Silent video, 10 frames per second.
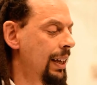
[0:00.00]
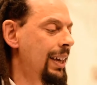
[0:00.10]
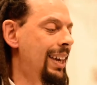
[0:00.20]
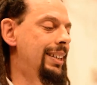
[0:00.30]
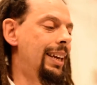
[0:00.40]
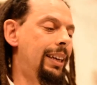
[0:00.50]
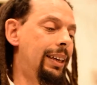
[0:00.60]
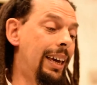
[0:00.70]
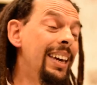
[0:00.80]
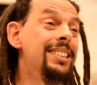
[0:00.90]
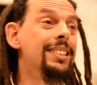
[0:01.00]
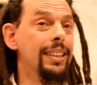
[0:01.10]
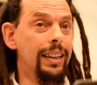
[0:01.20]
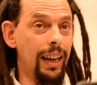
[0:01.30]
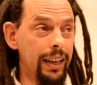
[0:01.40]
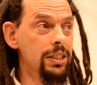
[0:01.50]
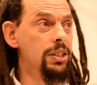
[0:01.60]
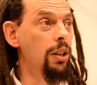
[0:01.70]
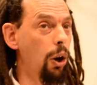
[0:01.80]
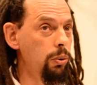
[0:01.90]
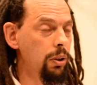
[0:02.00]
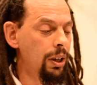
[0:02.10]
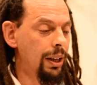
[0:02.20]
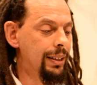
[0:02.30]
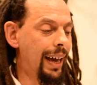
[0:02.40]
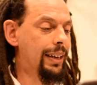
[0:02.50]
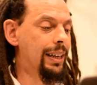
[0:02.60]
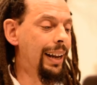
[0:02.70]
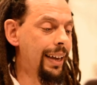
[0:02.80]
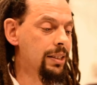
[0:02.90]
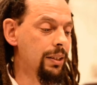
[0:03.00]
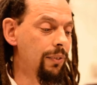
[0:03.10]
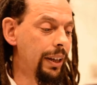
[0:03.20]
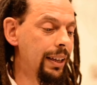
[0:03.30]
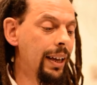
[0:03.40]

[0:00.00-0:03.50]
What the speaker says: It is the case, though, that collectively